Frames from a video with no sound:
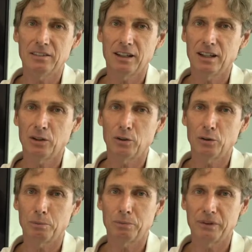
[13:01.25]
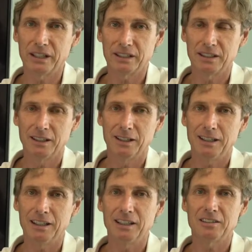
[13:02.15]
Lego brick
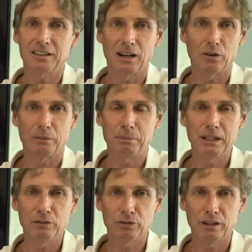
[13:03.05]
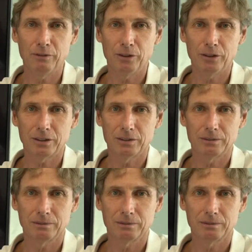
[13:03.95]
is our PEEK framework.